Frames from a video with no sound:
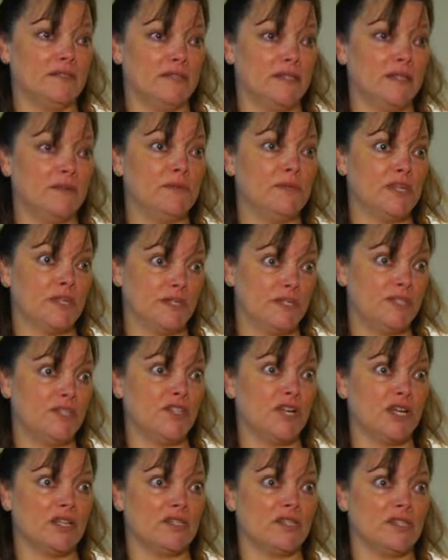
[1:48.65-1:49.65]
and he was on
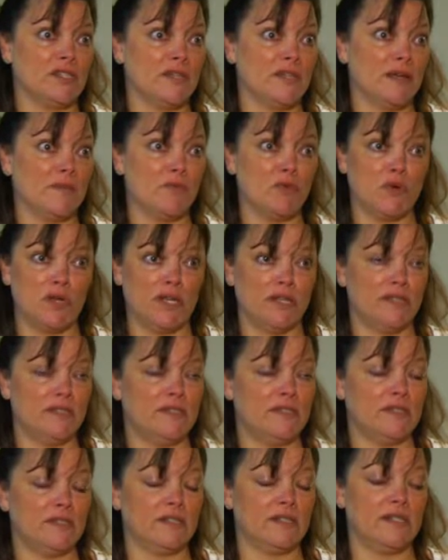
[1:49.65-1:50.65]
digoxin at that point in the
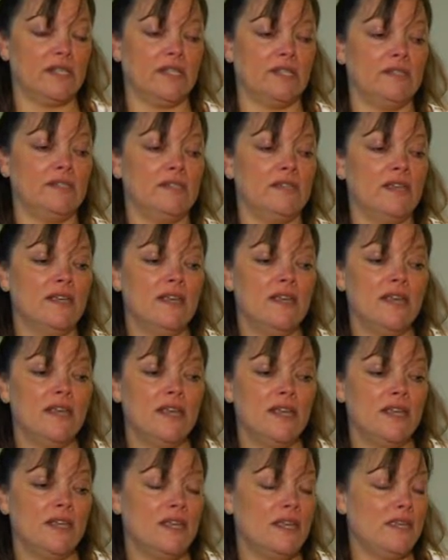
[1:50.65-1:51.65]
60s,
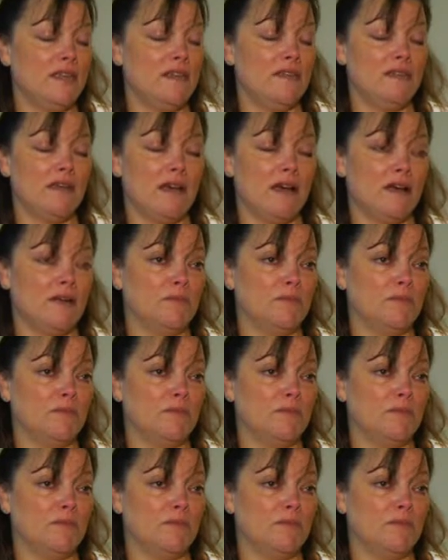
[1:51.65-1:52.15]
he